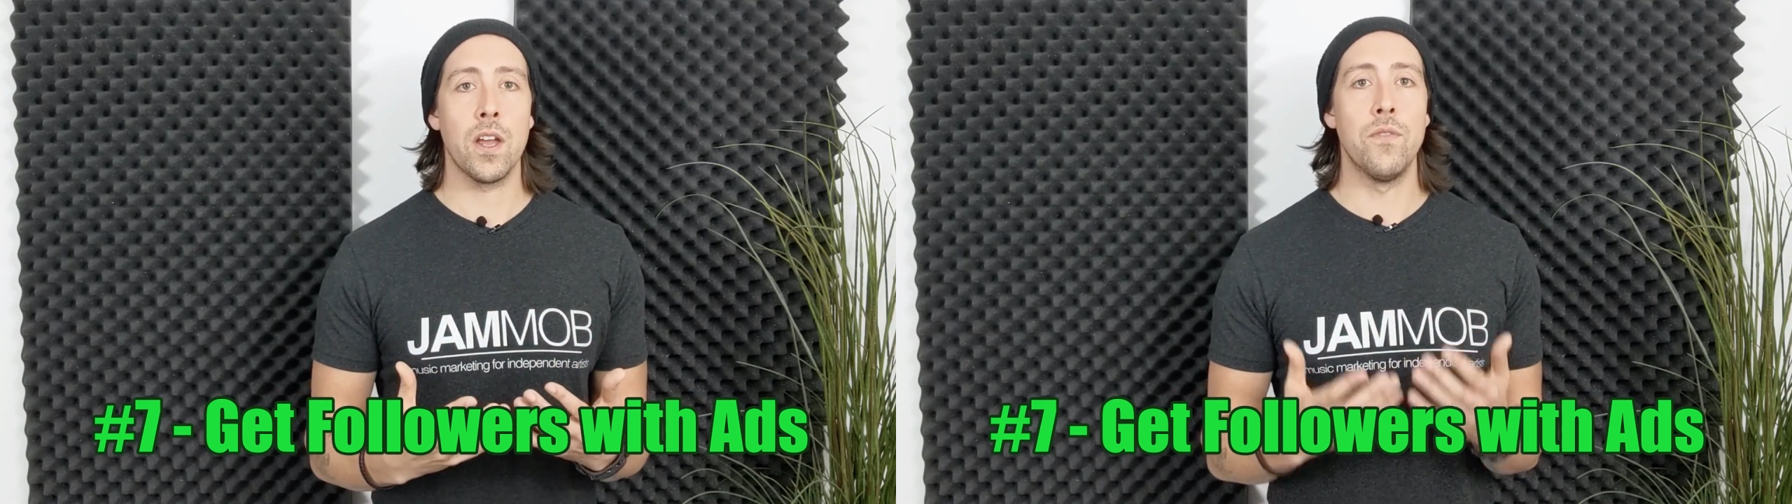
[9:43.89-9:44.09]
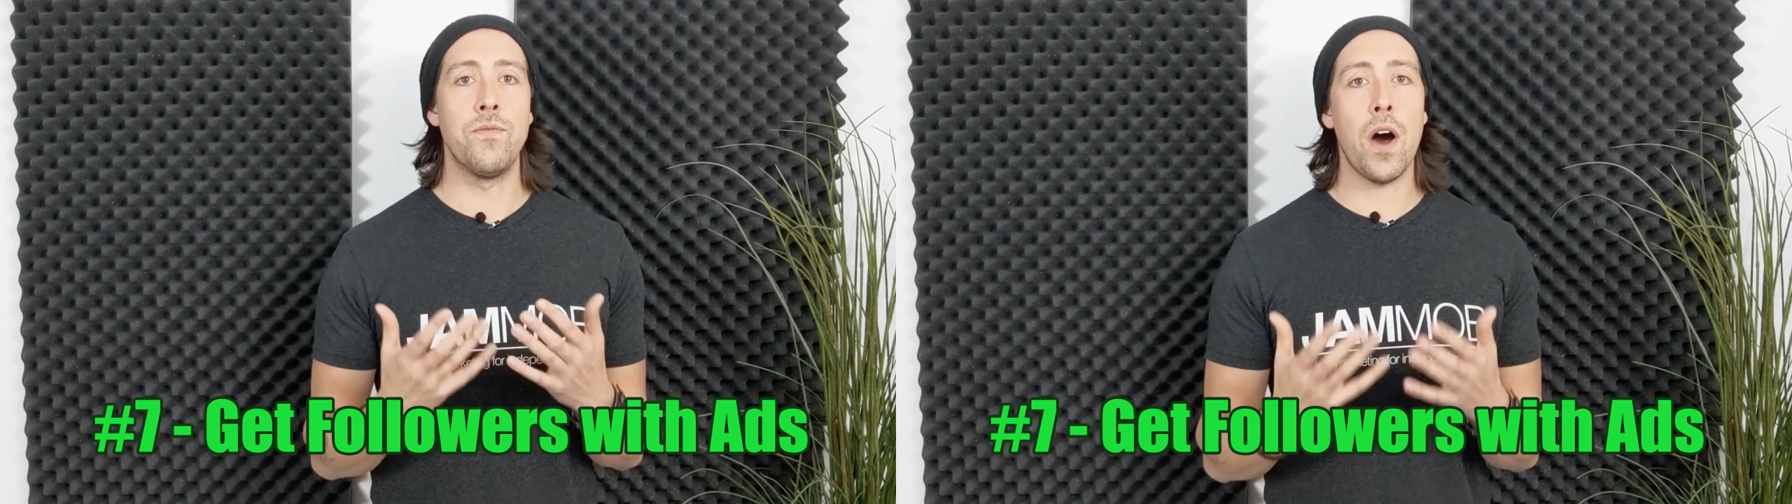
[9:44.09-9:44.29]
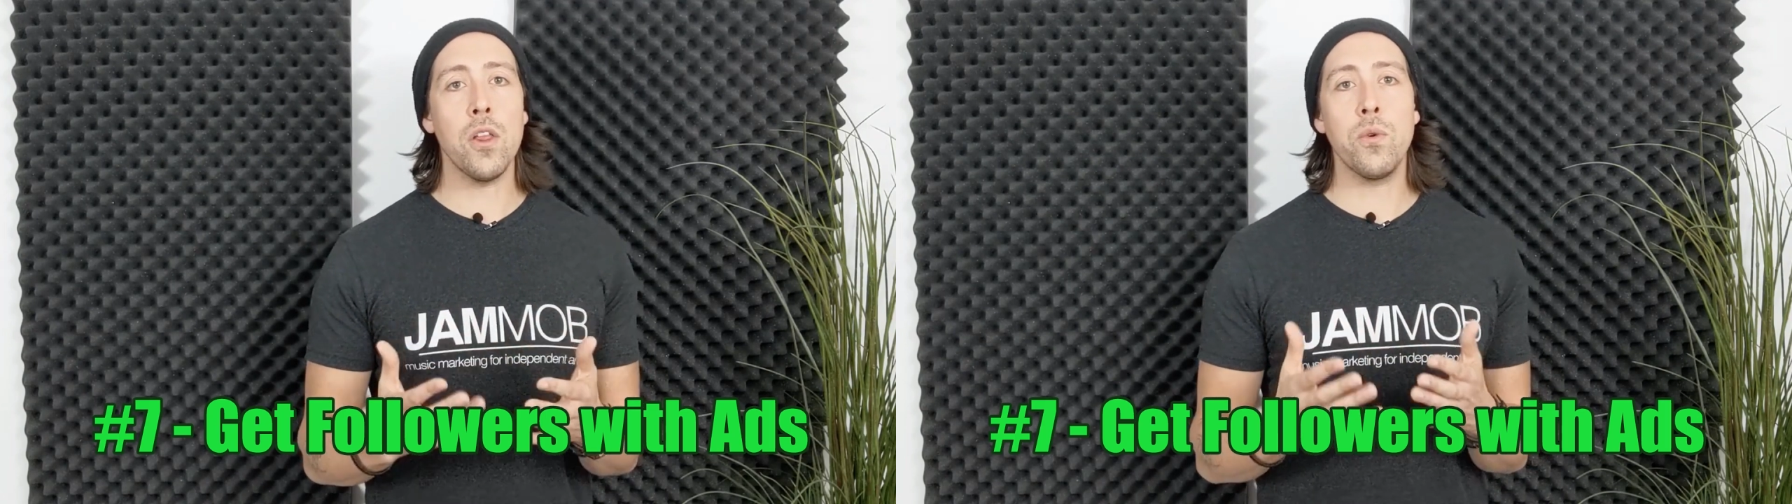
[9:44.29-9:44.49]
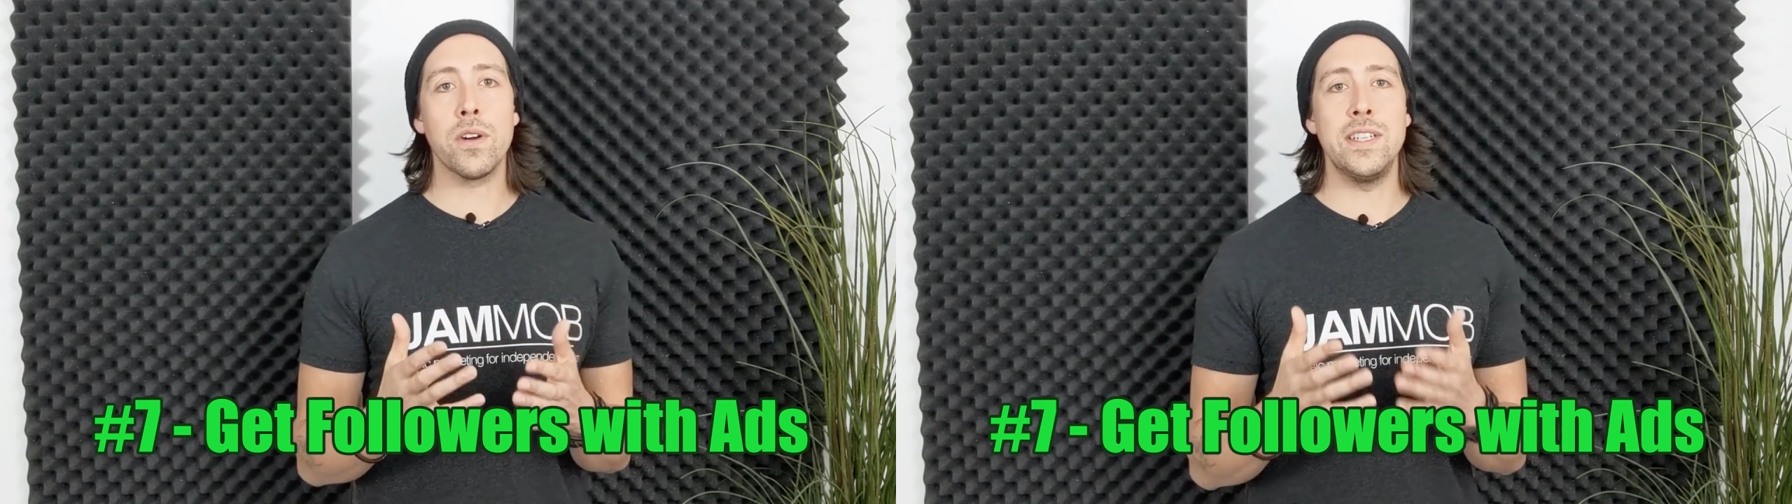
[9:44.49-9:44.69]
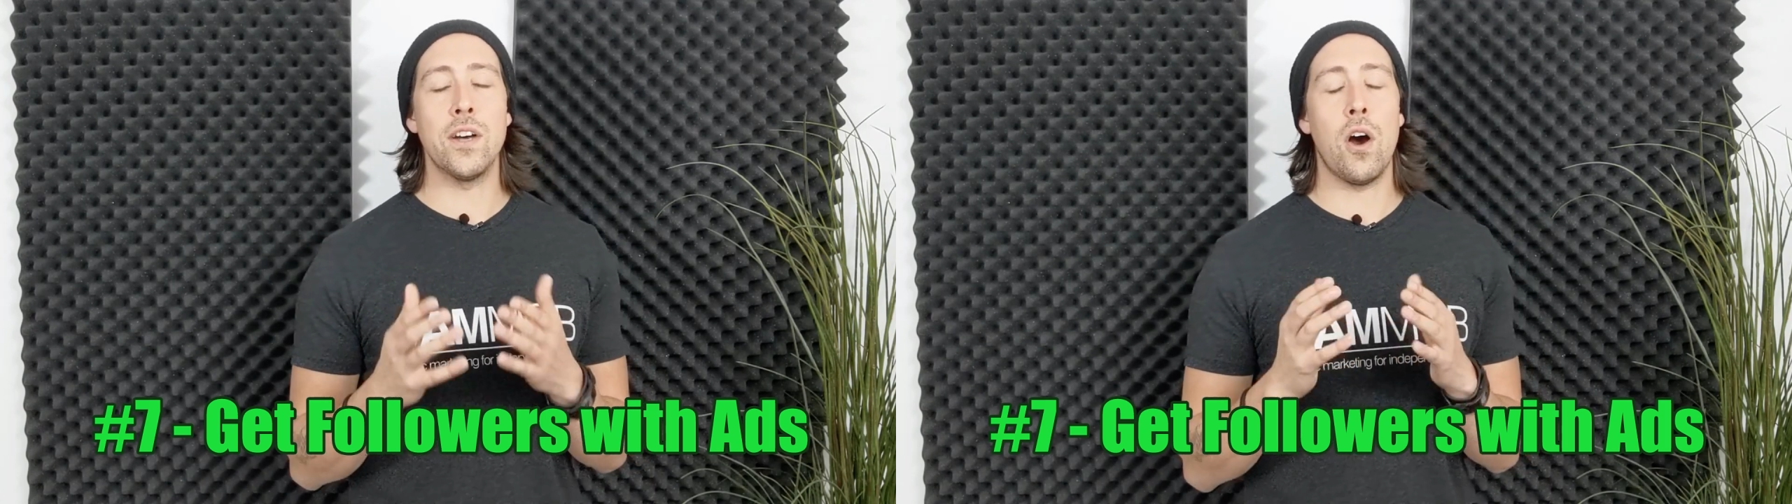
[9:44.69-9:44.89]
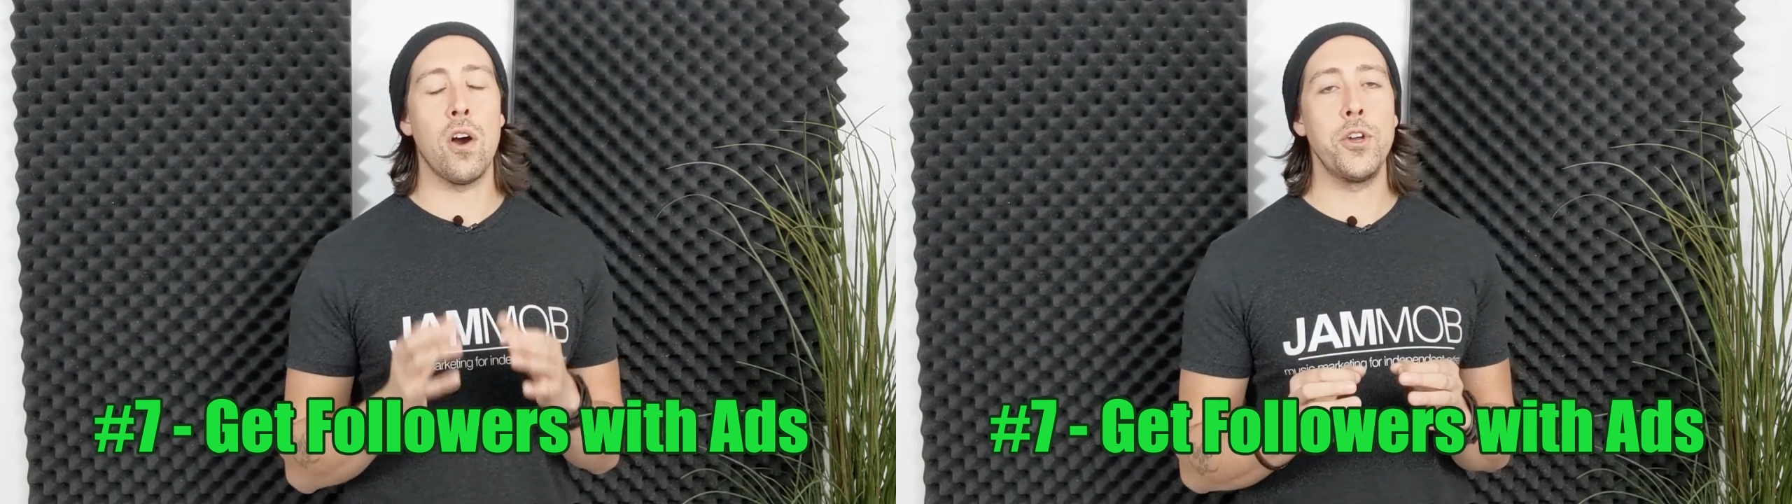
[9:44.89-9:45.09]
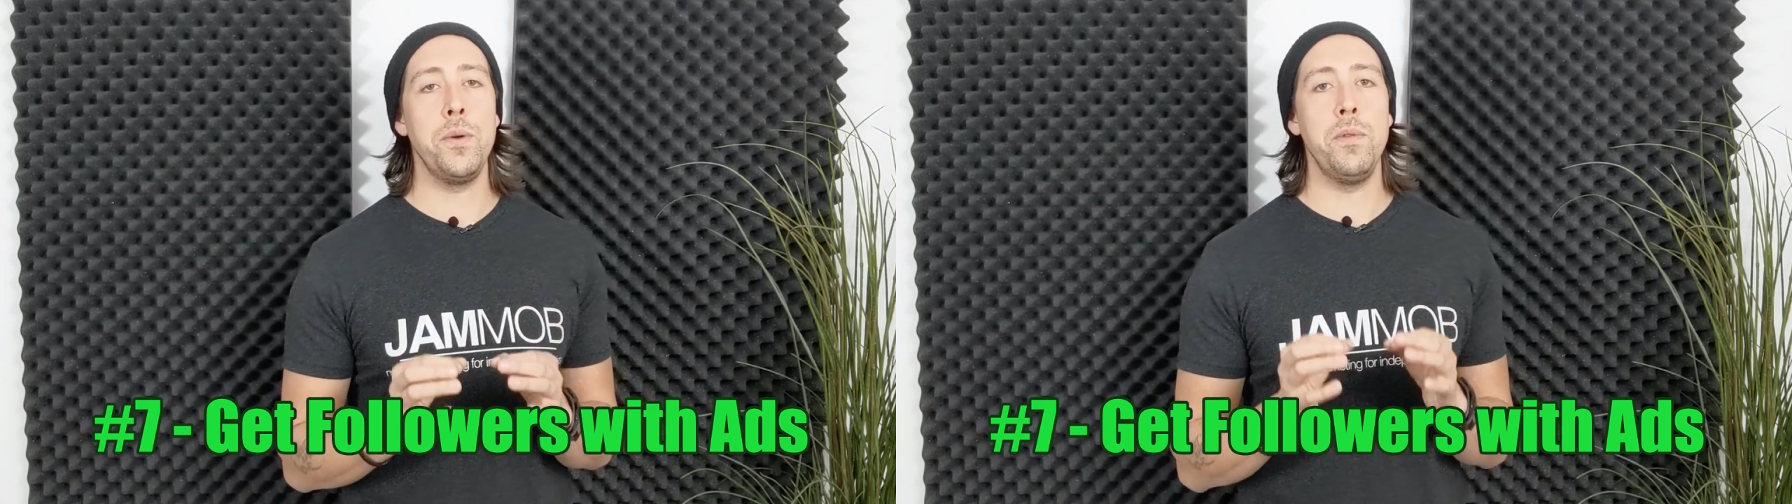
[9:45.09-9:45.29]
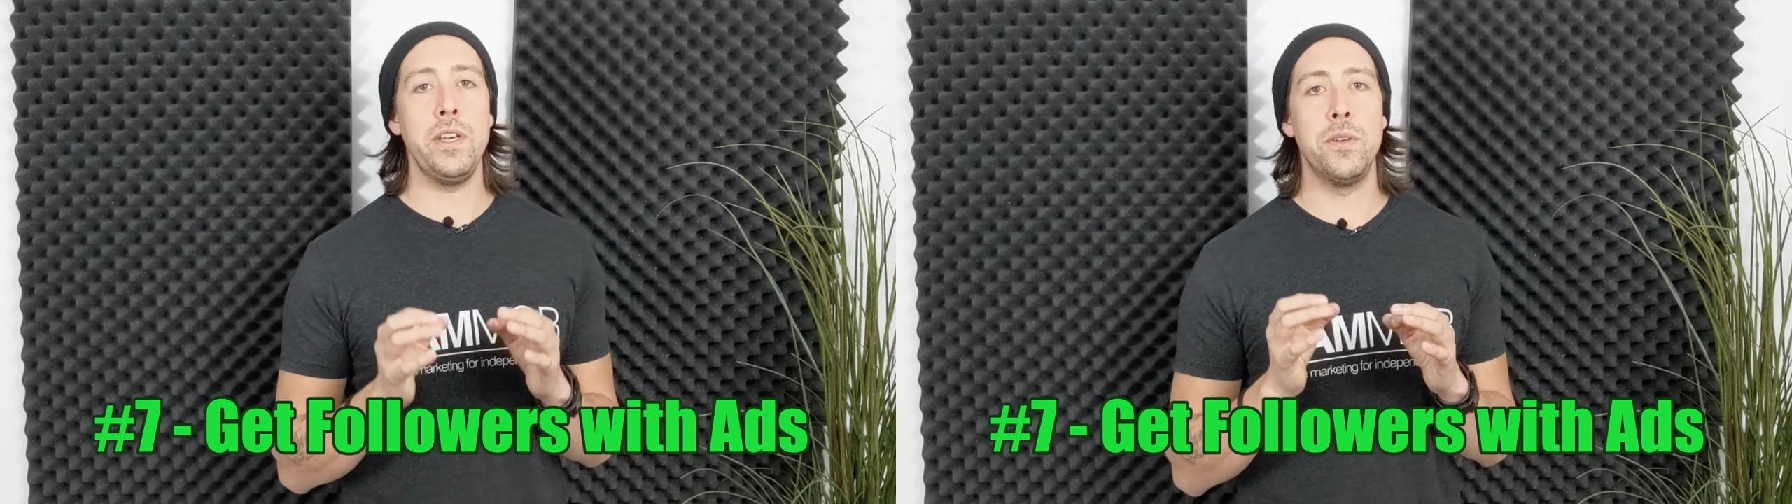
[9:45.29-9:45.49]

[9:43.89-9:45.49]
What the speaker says: A follower is arguably